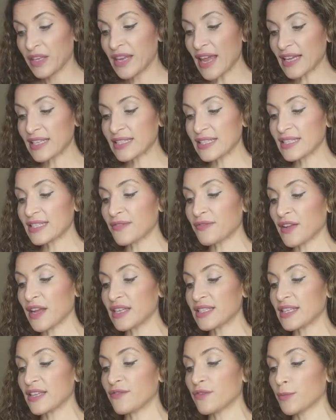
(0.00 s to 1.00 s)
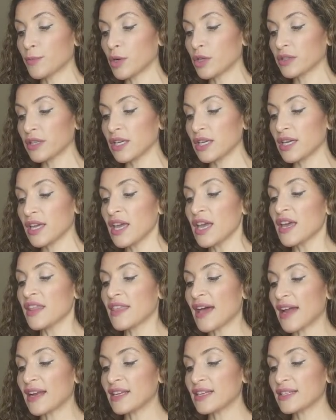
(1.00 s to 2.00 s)
Next is a fantasy football league.
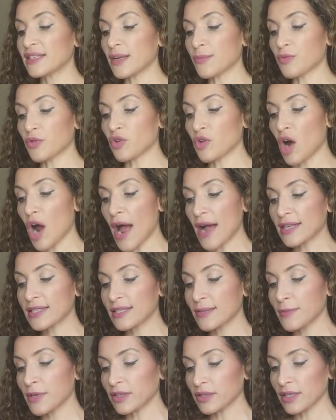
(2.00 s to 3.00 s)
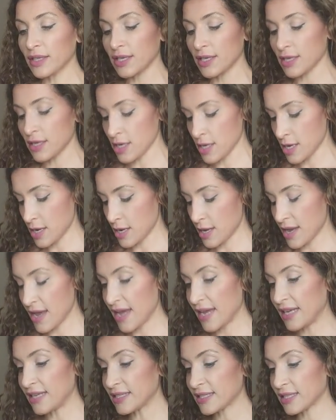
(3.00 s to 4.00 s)
That is approximately
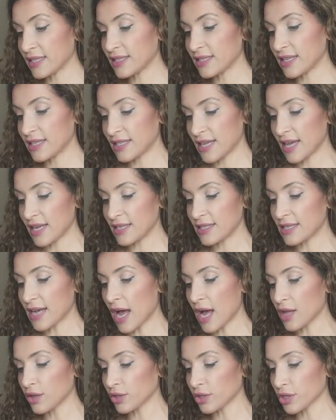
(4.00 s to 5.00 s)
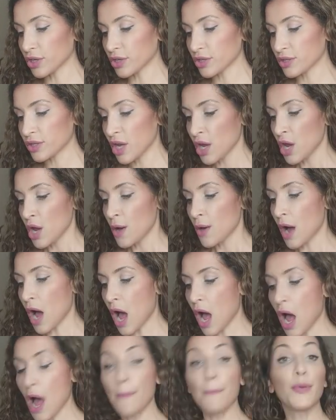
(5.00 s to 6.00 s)
eight to ten dollars
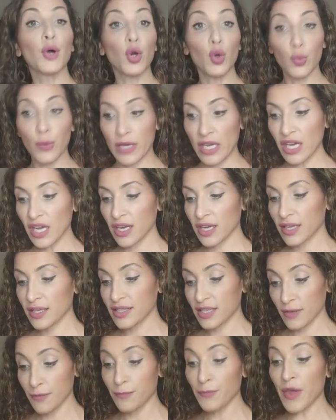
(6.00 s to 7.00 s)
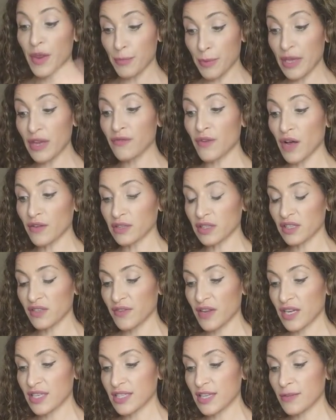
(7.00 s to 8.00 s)
um, per week to be involved in this
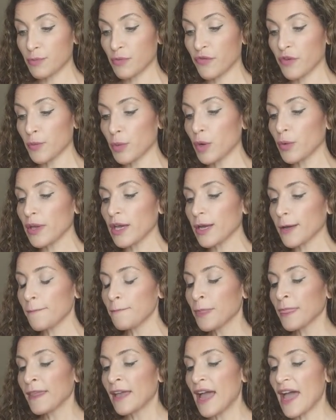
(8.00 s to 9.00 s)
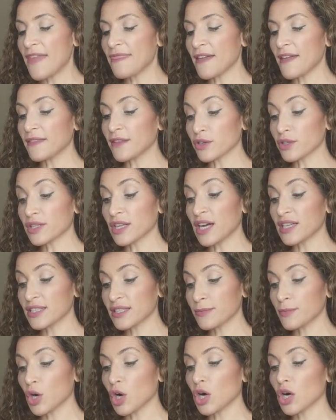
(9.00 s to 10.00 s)
fantasy football week. And then there's
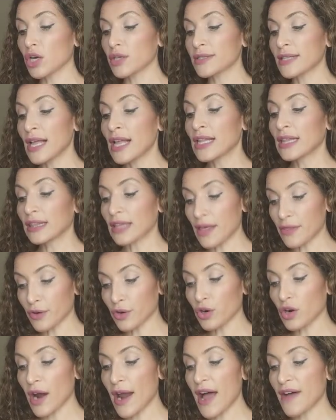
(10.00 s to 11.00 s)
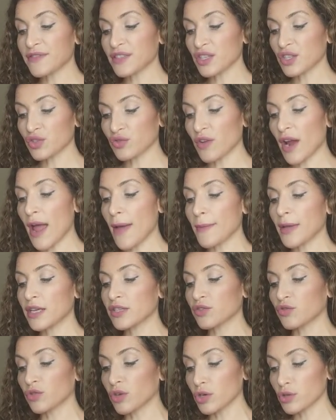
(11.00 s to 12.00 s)
custom cards, leather crafts,
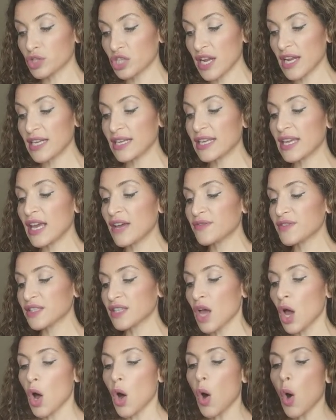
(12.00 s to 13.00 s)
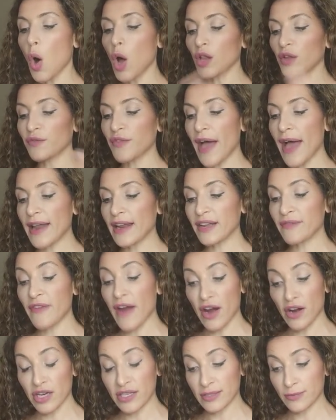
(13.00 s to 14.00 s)
ceramics, crocheted gifts. All of that
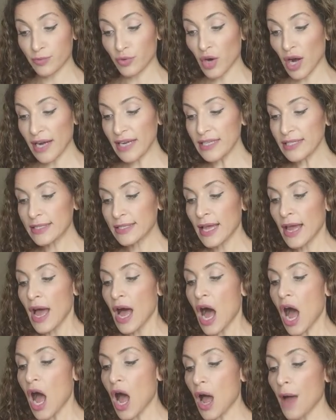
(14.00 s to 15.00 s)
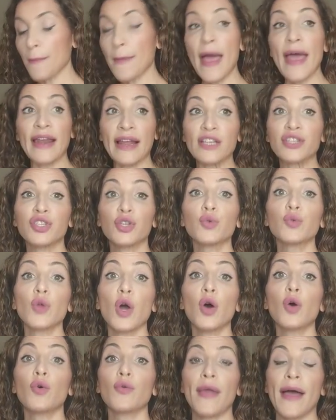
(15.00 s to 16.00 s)
varies in price. Um, and I do
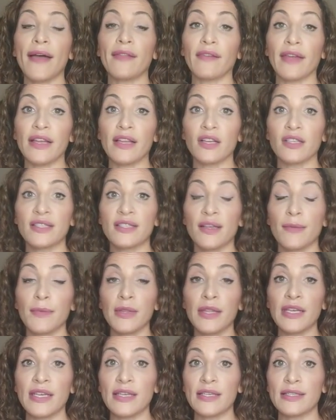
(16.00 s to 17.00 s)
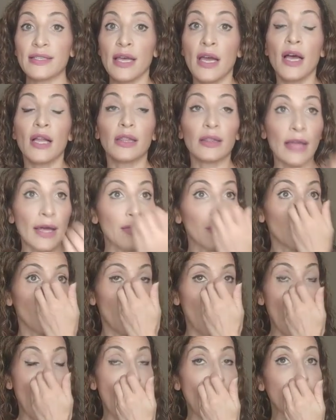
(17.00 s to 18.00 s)
know that like some of these leather
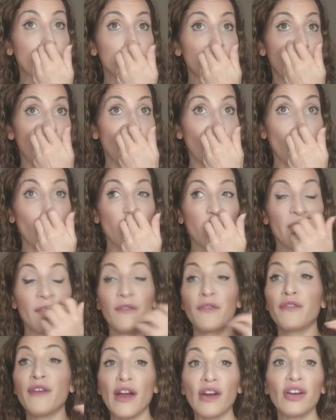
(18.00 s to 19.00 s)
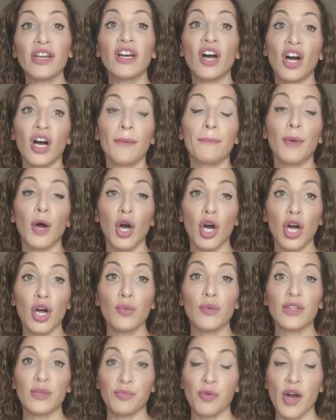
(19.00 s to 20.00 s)
bags are very on
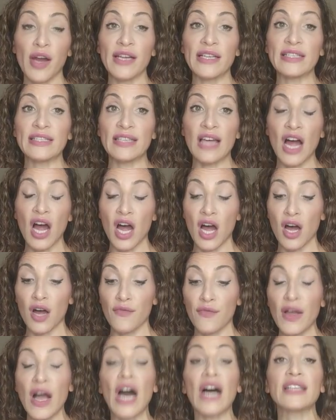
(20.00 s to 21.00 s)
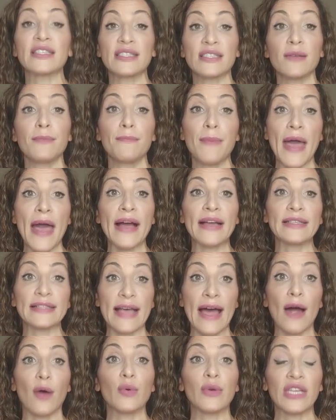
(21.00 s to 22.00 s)
par with the price of custom bags
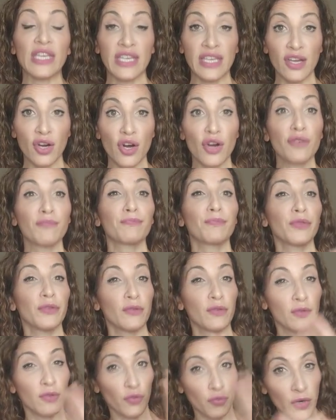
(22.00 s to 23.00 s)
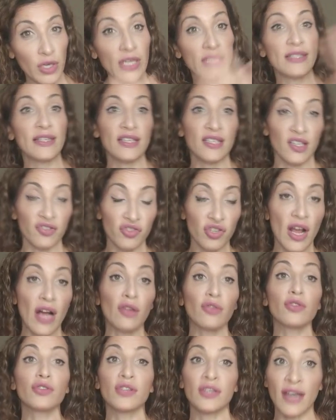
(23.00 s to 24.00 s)
out here three to six hundred
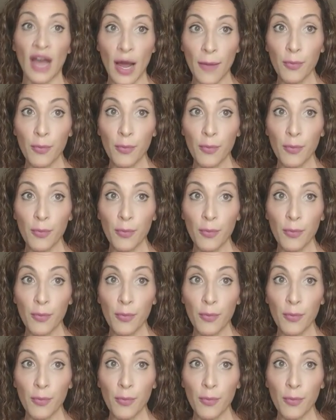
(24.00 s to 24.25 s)
dollars and